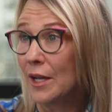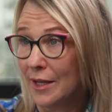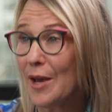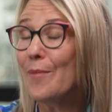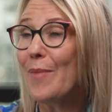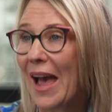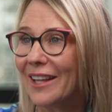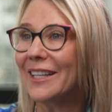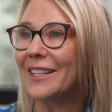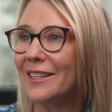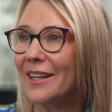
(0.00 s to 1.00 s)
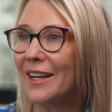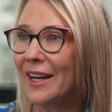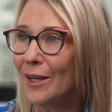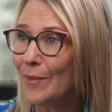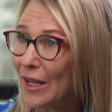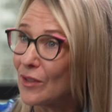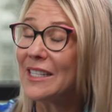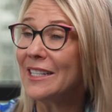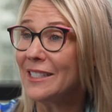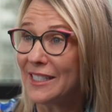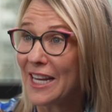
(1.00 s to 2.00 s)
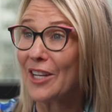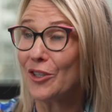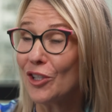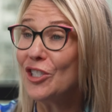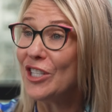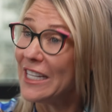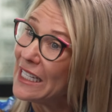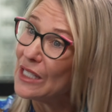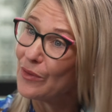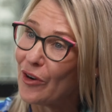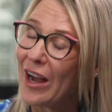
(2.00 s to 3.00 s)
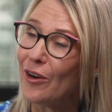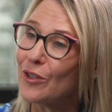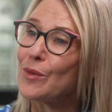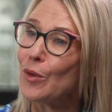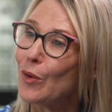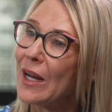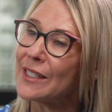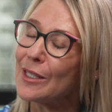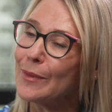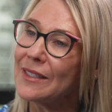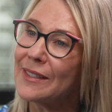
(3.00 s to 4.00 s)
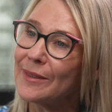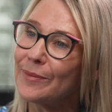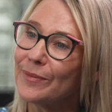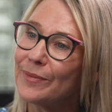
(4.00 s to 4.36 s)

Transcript: compelling Alcidion's technology is for our hospital customers?